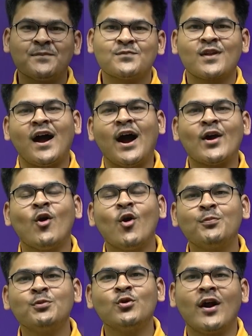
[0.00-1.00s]
I hope
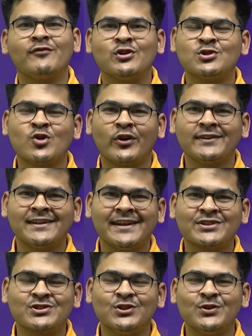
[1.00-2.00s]
you have enjoyed the
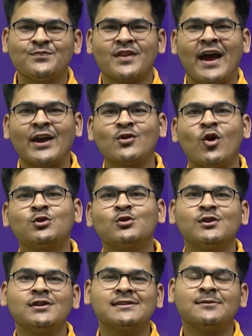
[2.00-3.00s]
lecture and got to learn
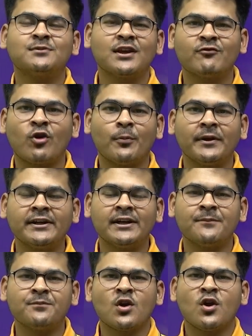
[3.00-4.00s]
something from it.
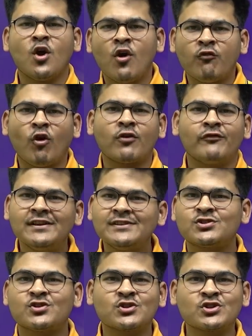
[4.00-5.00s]
For
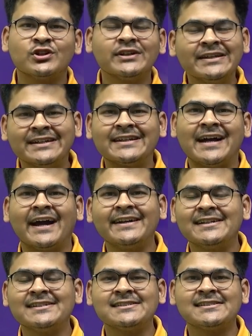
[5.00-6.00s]
well-structured
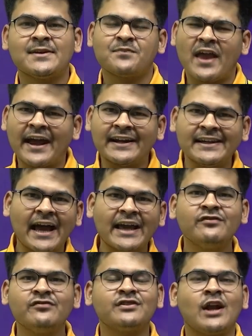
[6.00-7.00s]
guidance and live
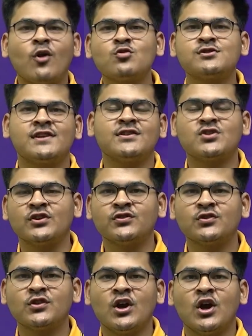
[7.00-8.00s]
doubt sessions,
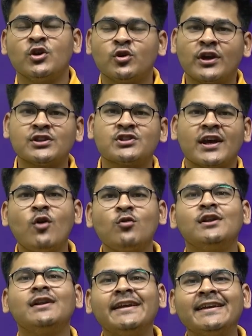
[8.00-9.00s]
you can check out the
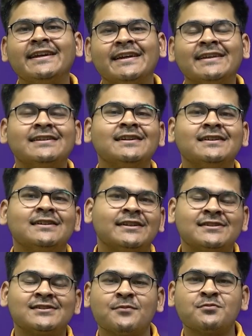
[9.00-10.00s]
link in the
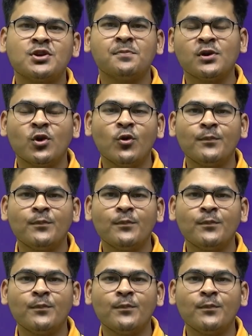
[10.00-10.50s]
description below.